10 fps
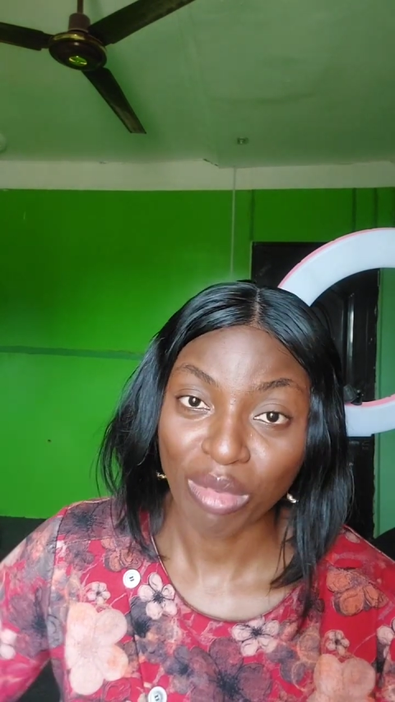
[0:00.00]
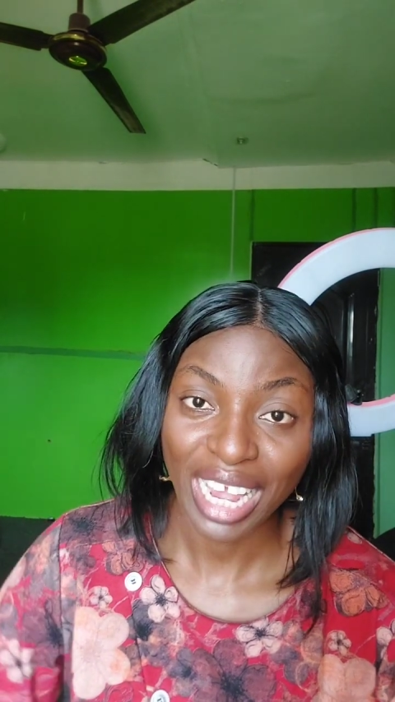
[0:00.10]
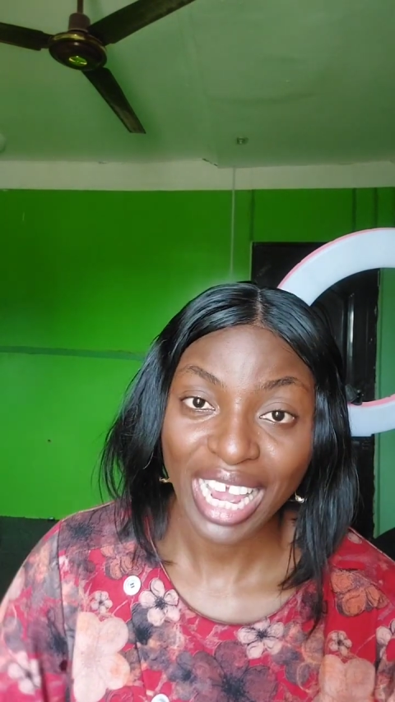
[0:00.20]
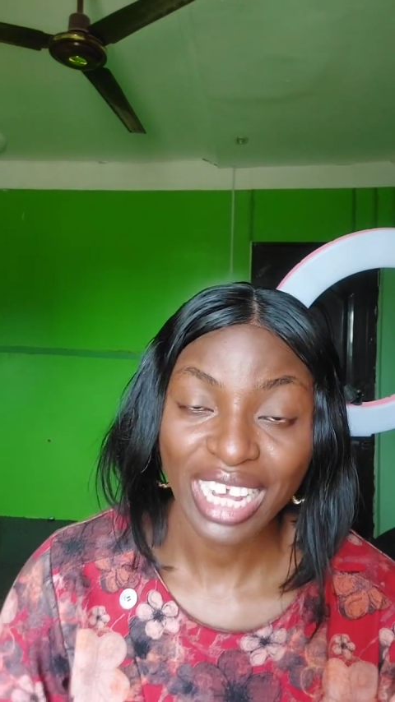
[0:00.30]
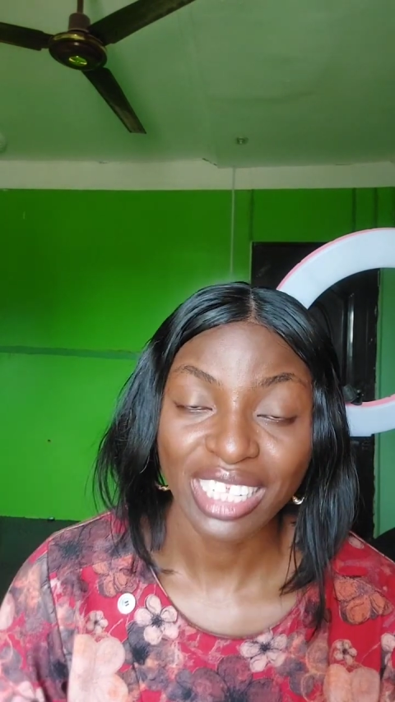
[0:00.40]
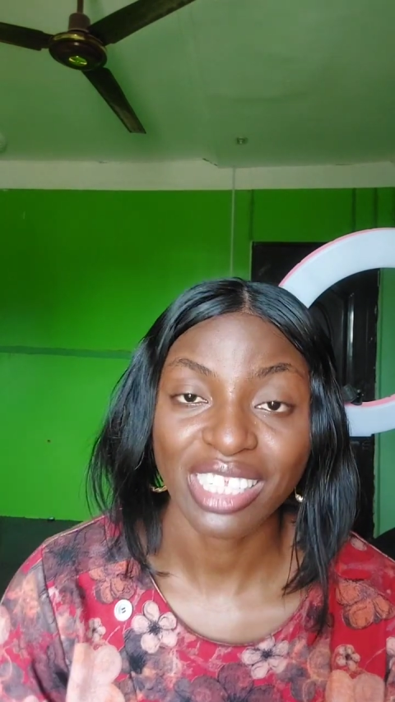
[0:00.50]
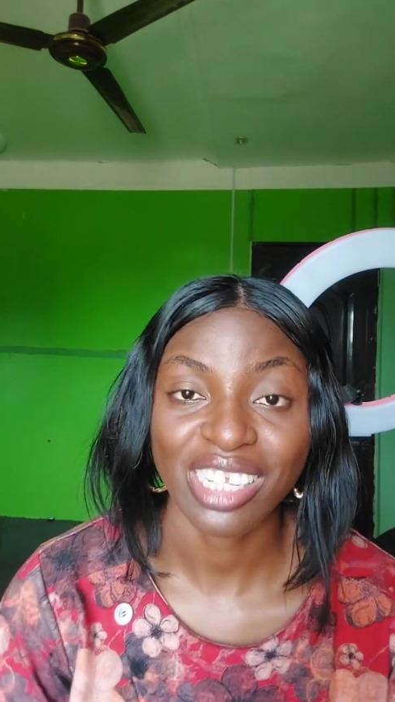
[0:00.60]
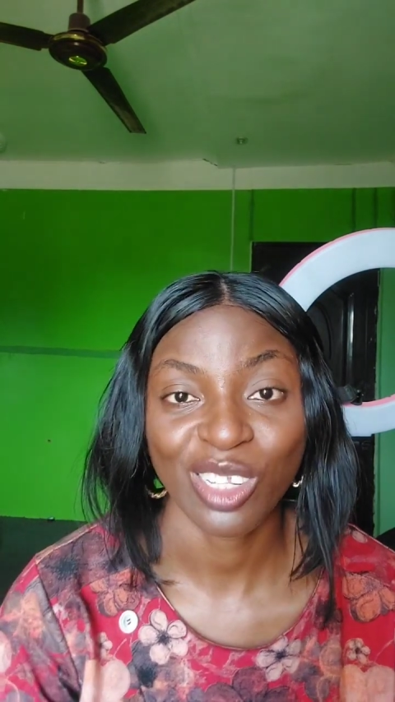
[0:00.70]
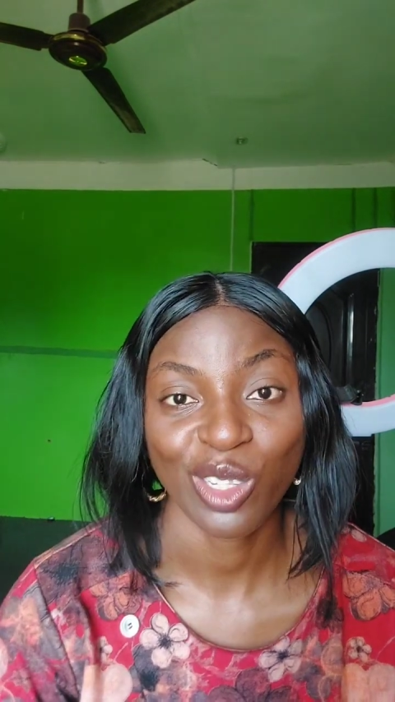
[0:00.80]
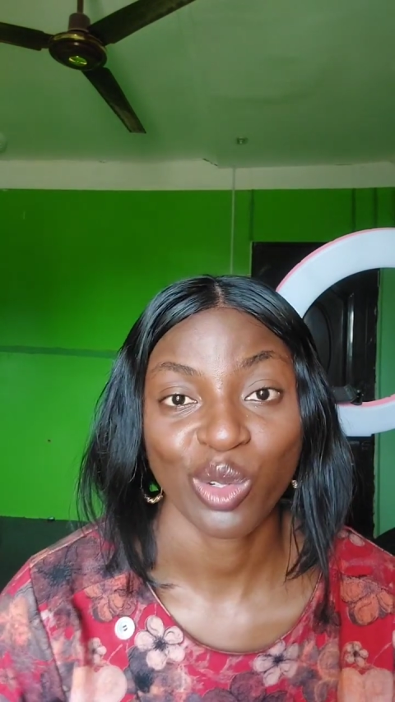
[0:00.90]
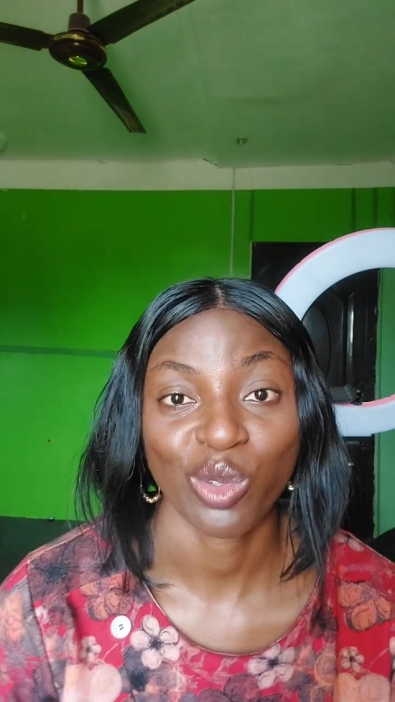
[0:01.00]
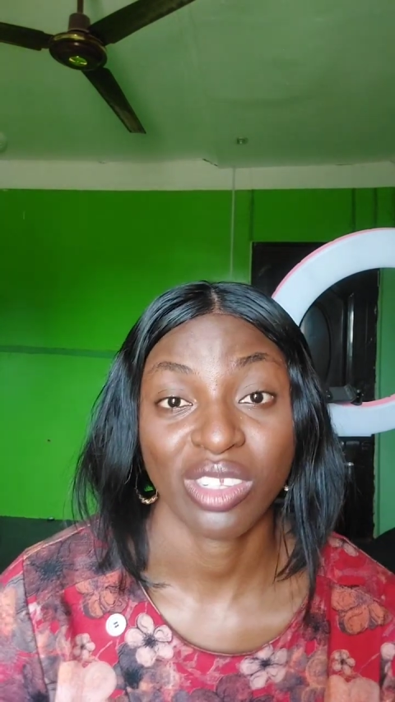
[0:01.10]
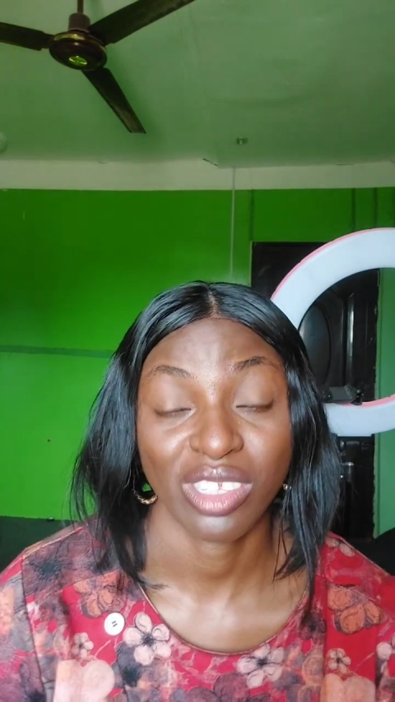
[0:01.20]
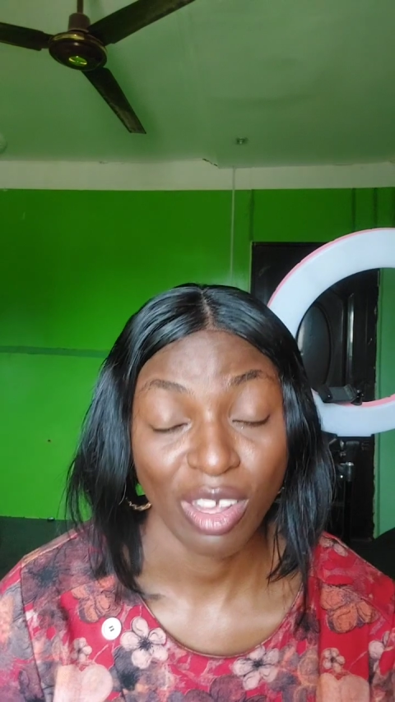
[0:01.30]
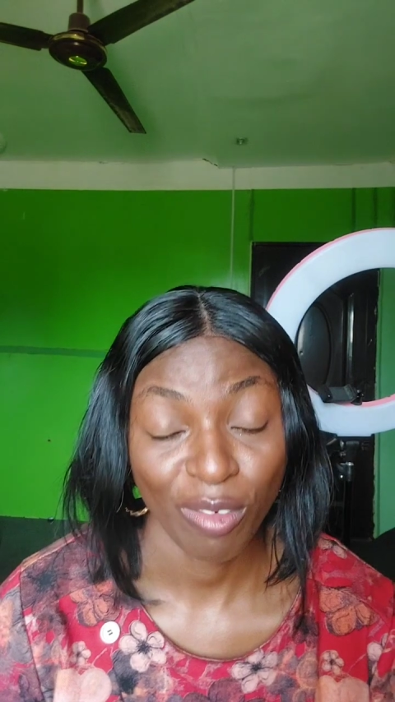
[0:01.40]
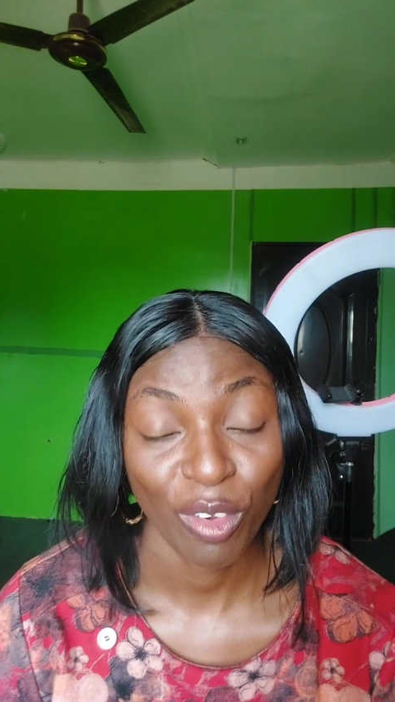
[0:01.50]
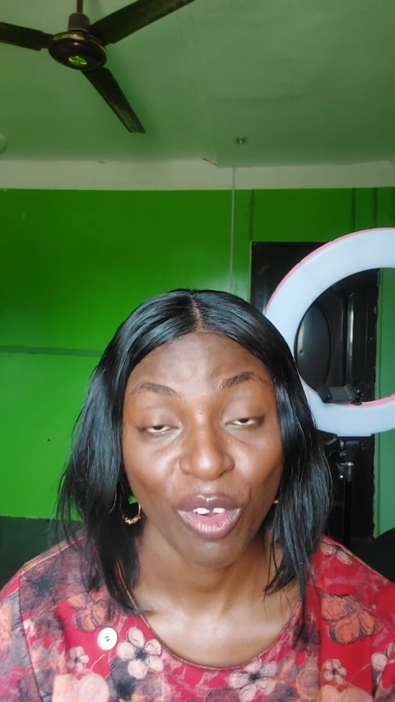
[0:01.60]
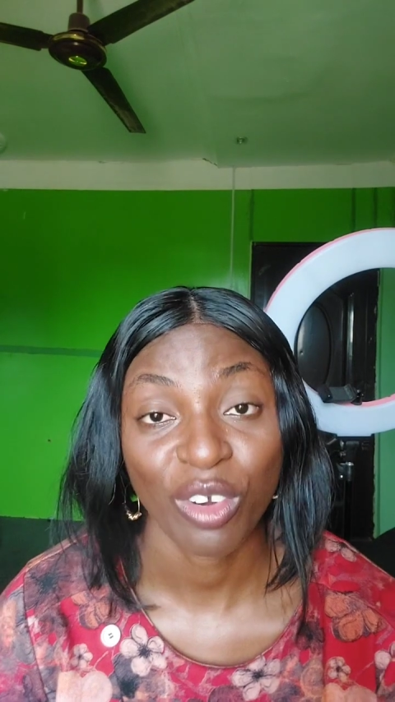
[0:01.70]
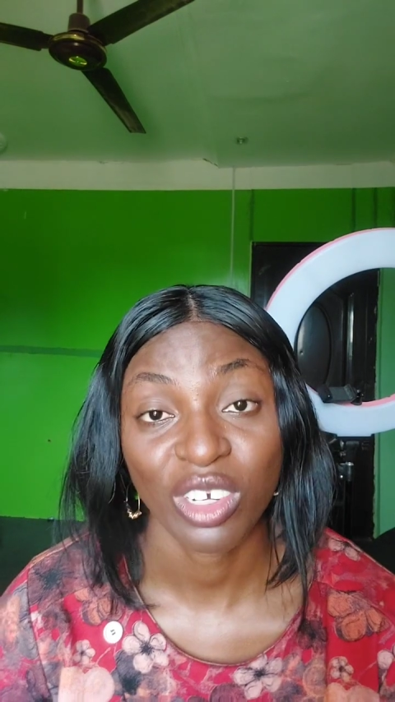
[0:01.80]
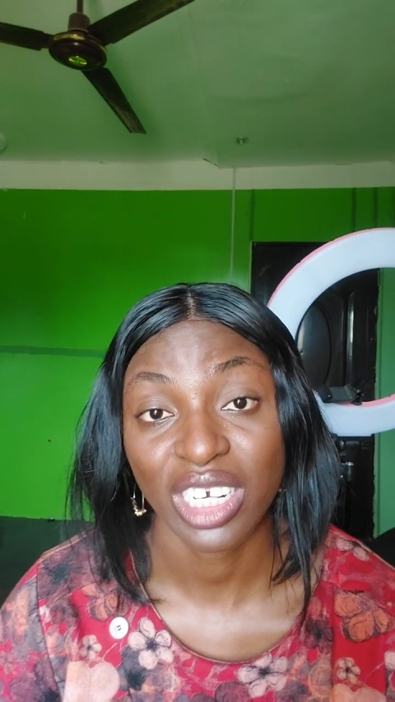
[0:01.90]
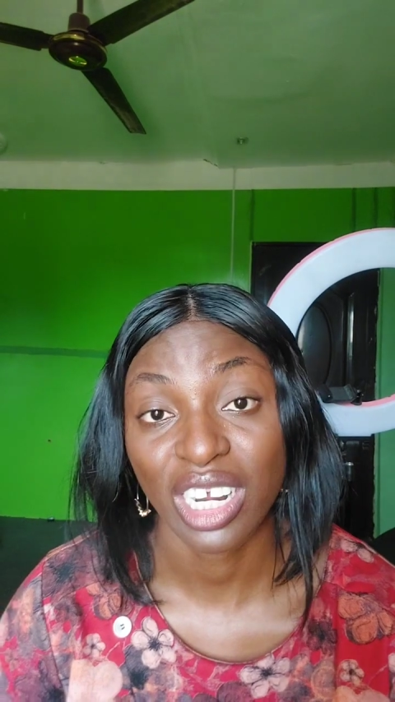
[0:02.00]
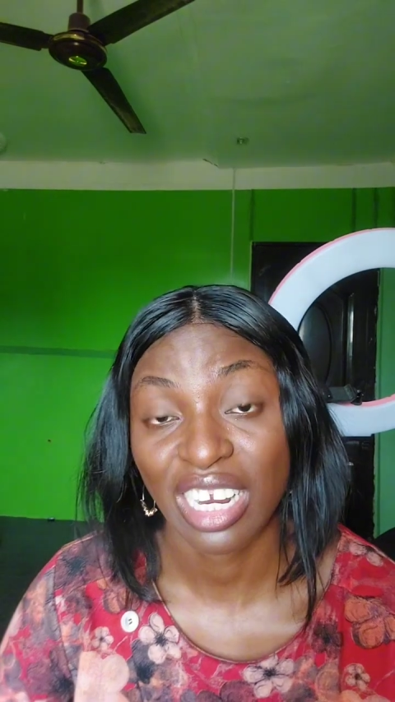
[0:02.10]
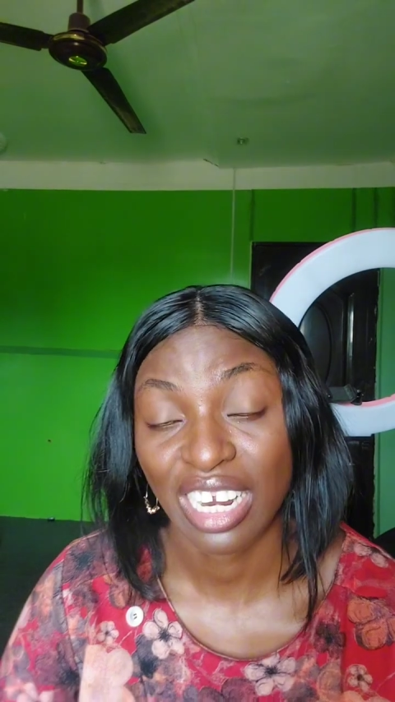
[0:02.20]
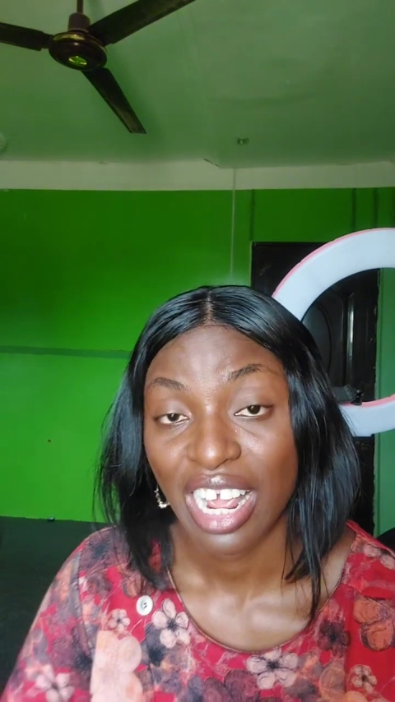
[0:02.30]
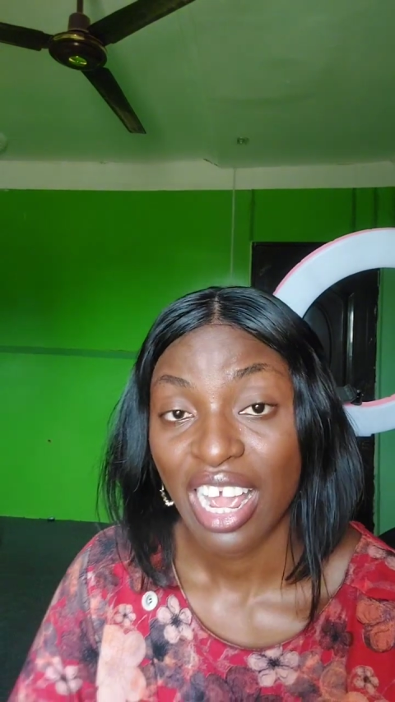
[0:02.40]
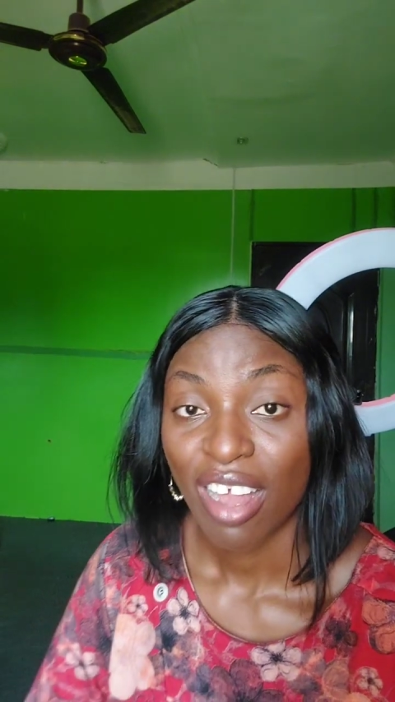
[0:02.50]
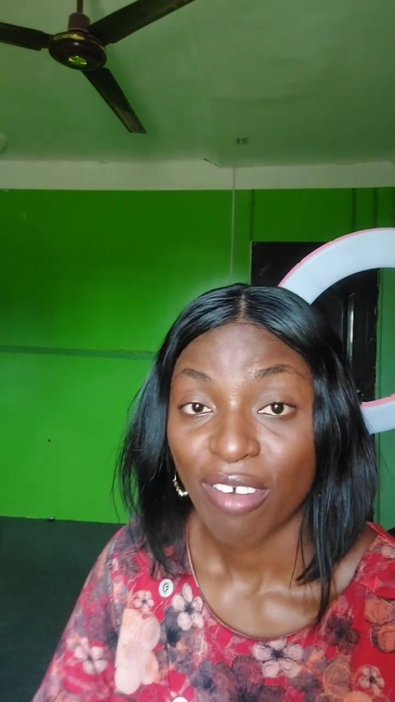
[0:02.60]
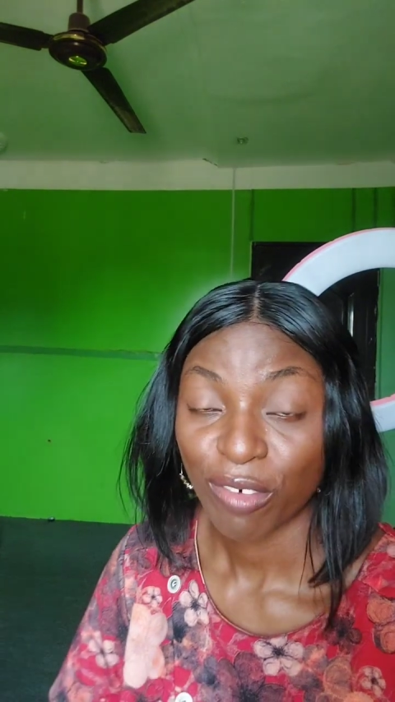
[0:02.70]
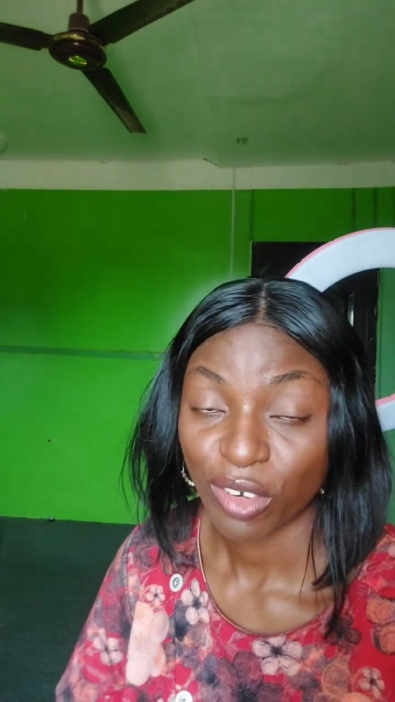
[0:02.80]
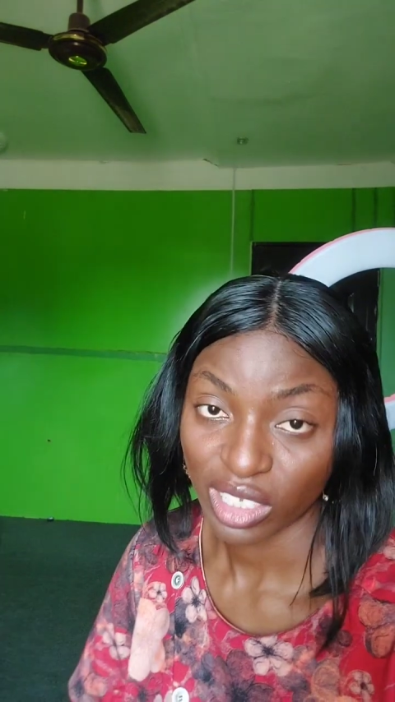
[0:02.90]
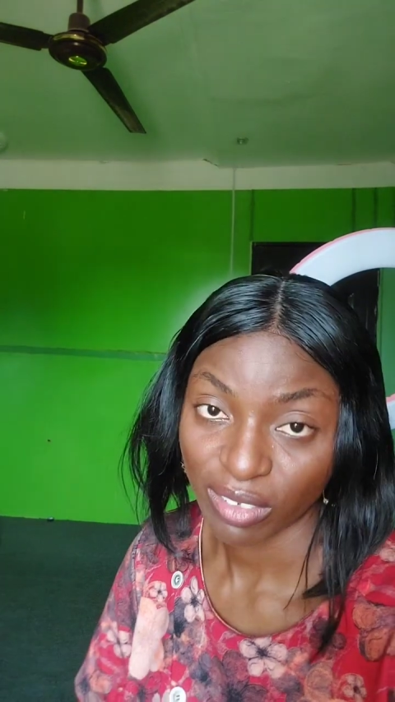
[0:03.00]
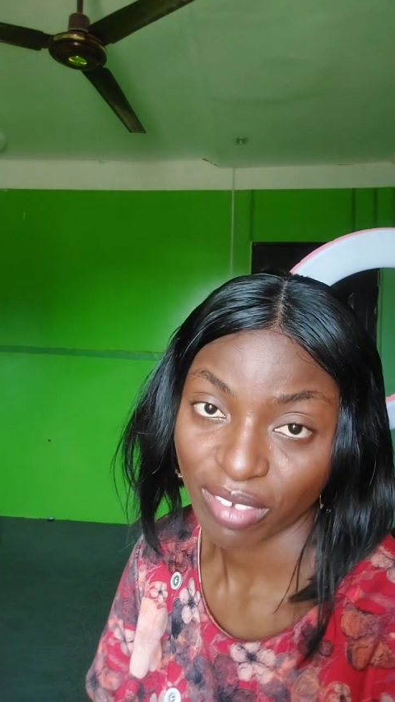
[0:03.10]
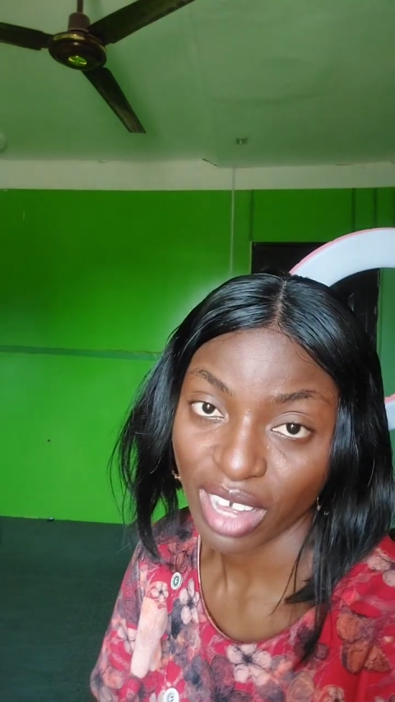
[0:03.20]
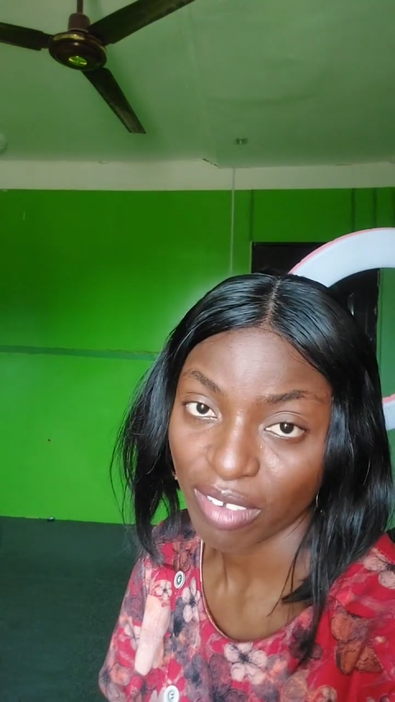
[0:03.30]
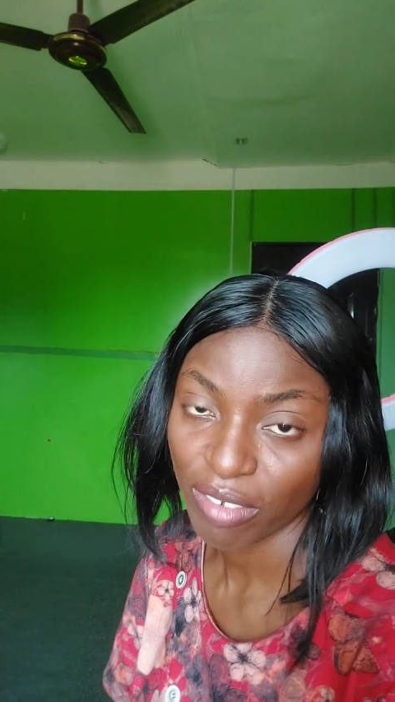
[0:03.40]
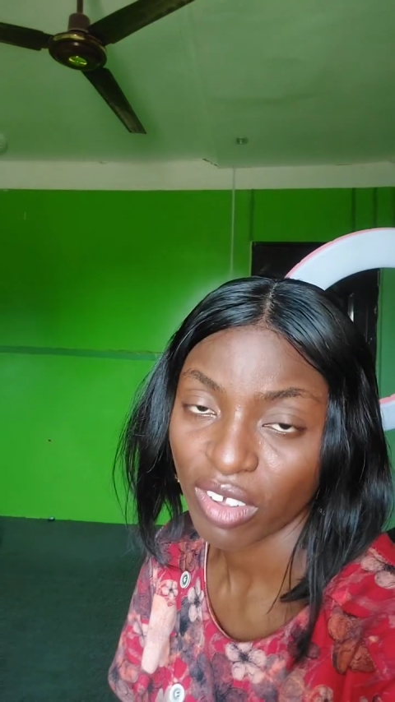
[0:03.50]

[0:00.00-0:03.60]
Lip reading: 18 to 745.